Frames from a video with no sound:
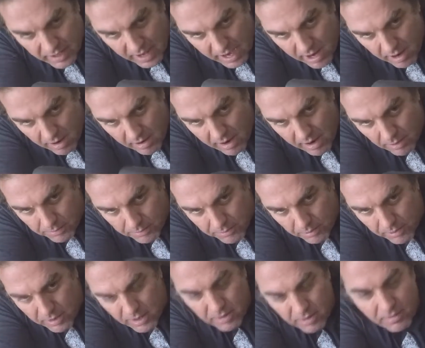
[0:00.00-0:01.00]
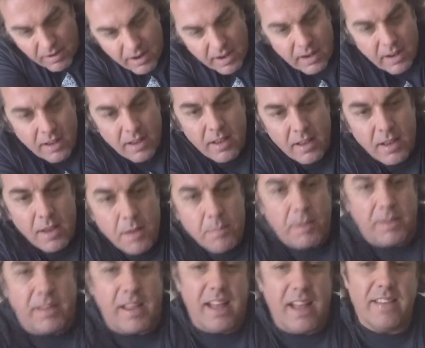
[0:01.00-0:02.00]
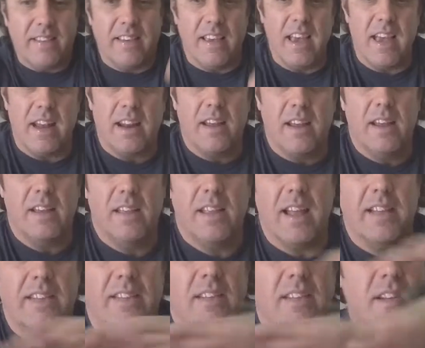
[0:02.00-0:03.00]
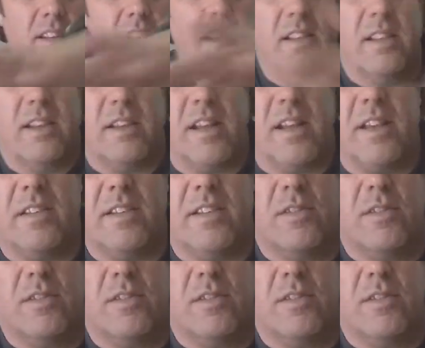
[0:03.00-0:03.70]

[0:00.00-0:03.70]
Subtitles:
air out through here, right? But that's it. That's the dust